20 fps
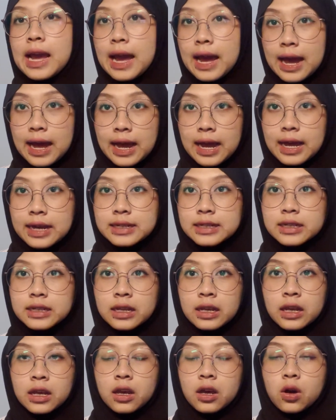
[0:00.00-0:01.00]
had
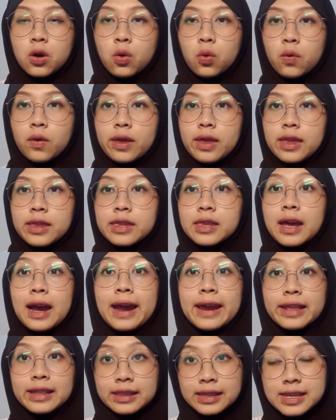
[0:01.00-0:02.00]
with
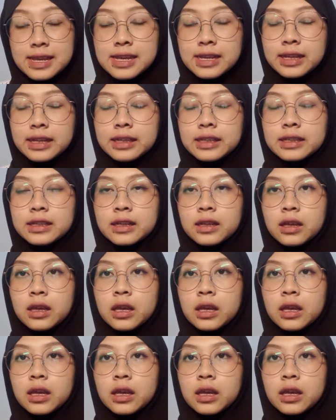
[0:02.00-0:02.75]
Eileen.